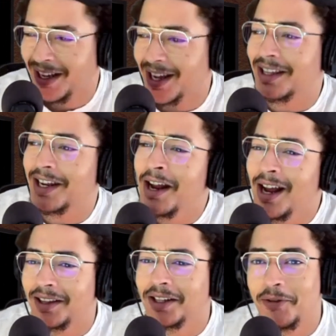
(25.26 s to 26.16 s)
like I think
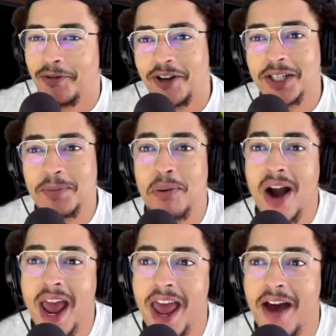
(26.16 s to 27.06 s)
I think the first
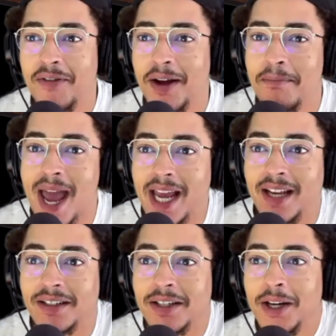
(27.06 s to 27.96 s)
prayer ever
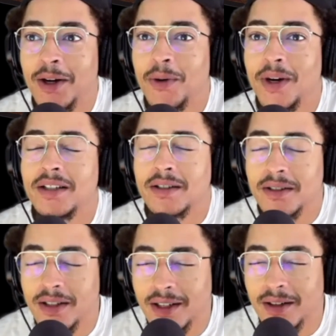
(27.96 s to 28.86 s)
made was,
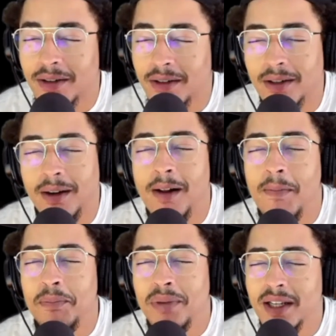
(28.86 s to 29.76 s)
"Dear Lord,
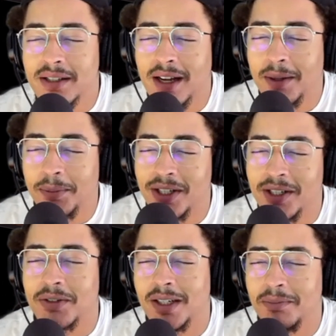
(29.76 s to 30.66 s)
please help
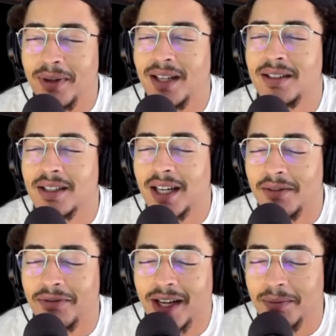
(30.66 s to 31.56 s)
Israel and Palestine
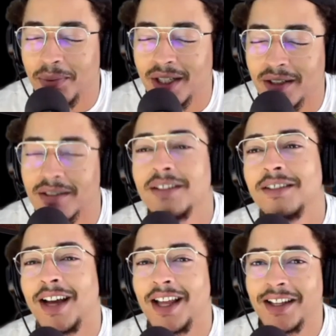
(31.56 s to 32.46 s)
find peace."
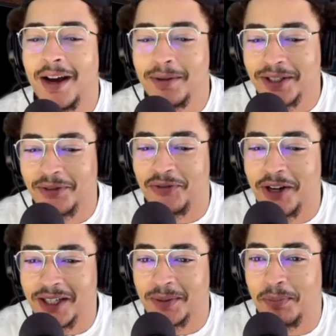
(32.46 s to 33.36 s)
I think that was the
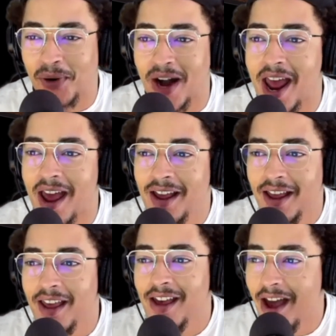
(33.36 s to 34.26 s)
first prayer
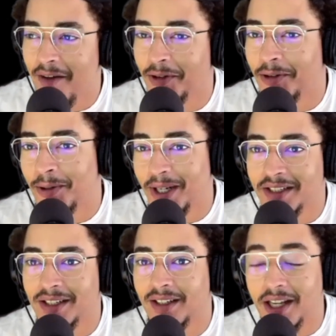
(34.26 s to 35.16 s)
ever
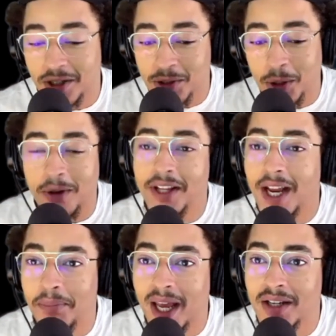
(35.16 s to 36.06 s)
written. They just tore
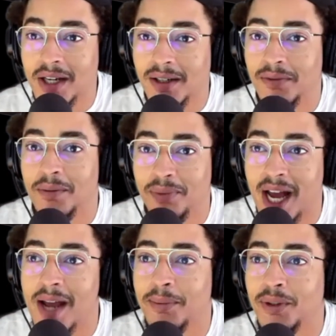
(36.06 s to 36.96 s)
that page out of the
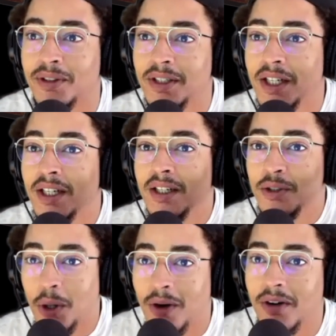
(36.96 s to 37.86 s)
Bible,
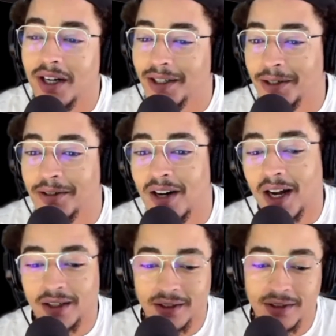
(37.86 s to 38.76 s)
Torah, and Quran.